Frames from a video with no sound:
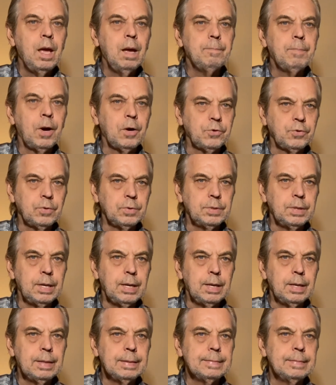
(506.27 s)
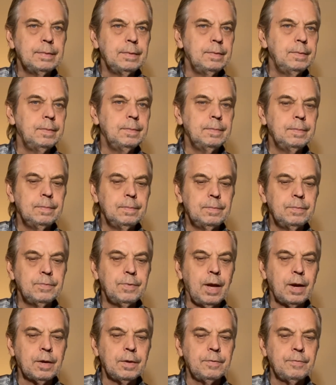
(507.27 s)
partial D,
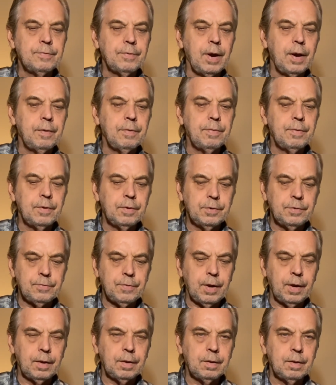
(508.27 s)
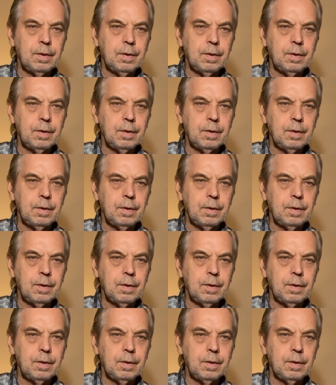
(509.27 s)
2nd fret 3rd string.